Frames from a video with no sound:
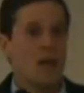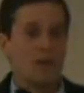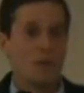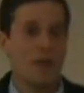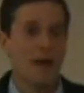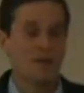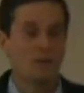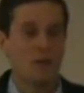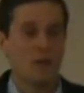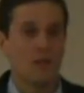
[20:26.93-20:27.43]

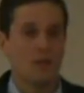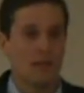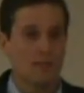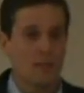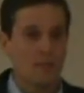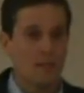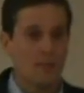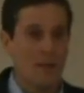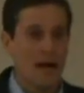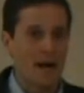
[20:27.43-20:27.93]
We actually live
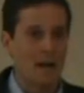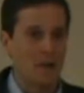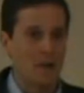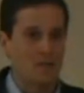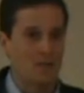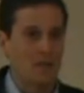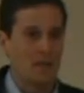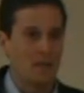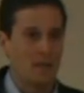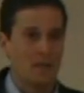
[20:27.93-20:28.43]
in a
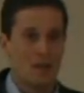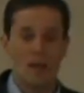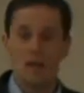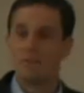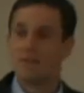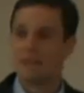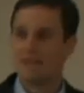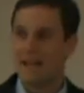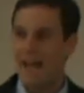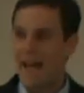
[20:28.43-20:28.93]
democracy,
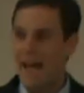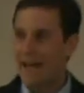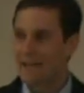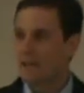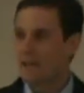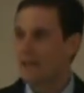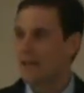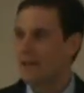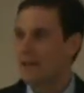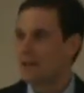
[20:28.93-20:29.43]
let's
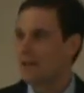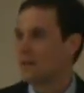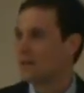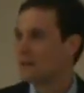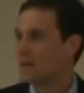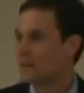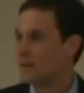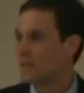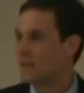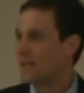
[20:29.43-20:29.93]
act like it
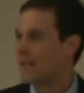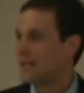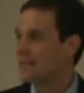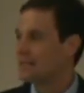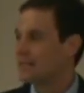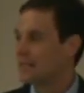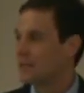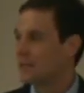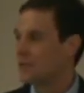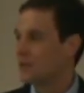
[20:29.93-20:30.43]
and let's
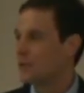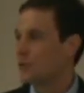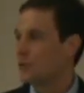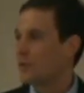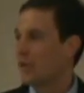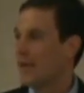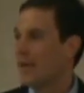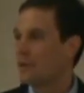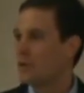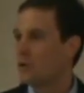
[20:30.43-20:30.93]
begin to
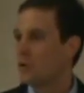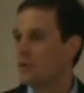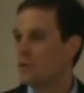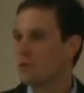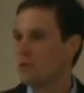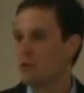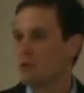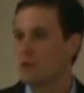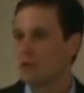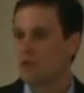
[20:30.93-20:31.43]
create new
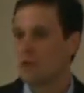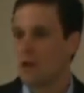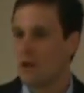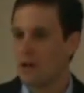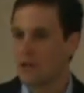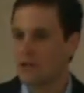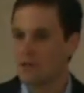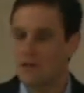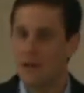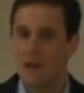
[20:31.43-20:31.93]
local
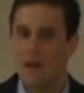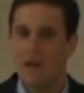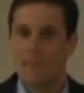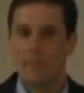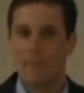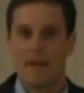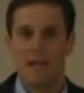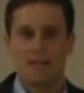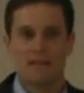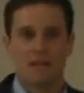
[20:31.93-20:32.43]
laws
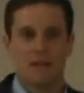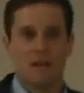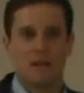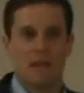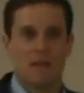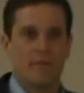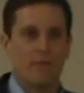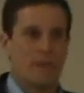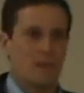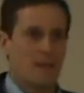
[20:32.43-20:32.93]
based on
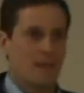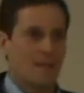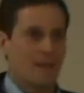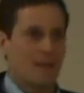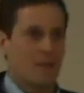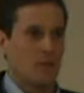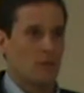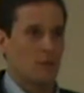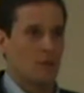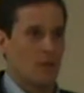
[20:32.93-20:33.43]
our
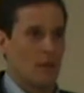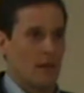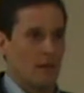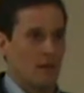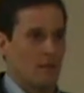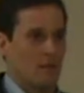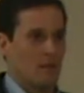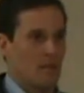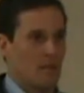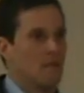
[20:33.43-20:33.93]
fundamental
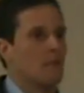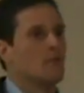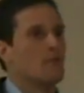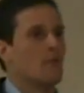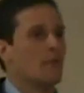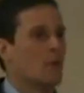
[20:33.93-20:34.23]
rights.